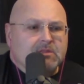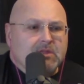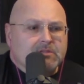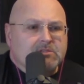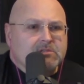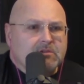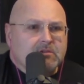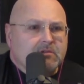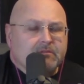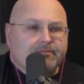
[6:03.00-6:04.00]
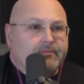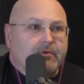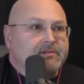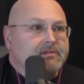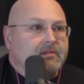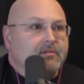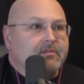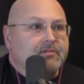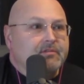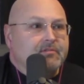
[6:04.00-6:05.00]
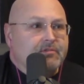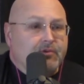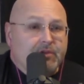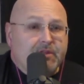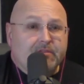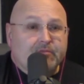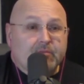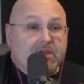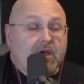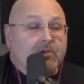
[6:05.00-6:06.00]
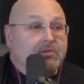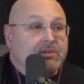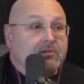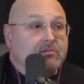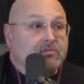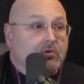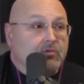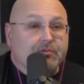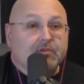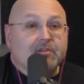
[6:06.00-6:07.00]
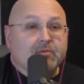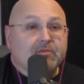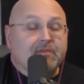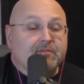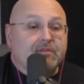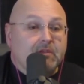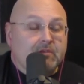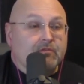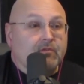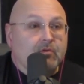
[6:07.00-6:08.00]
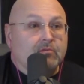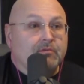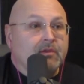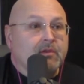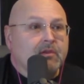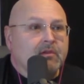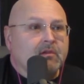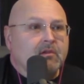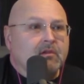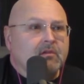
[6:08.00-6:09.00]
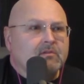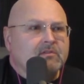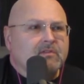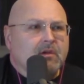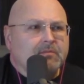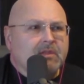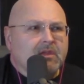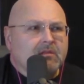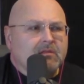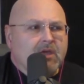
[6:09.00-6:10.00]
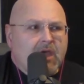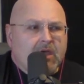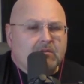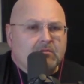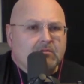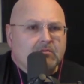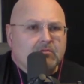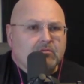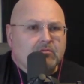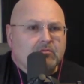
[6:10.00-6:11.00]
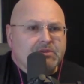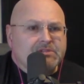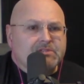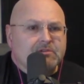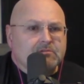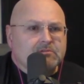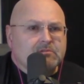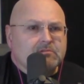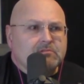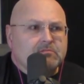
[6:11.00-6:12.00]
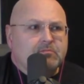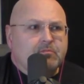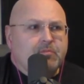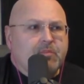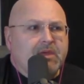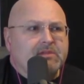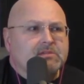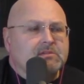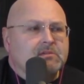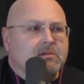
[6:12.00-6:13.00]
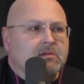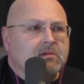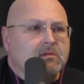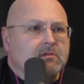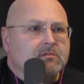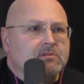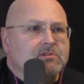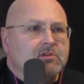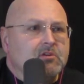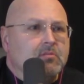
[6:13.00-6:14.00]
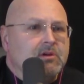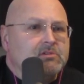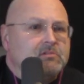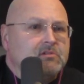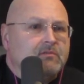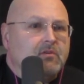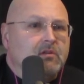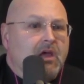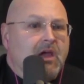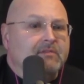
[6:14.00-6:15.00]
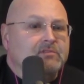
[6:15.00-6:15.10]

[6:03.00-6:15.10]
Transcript: that's what is it? 3,300 years old, 3,350 years old. Something that we still base so much of our lives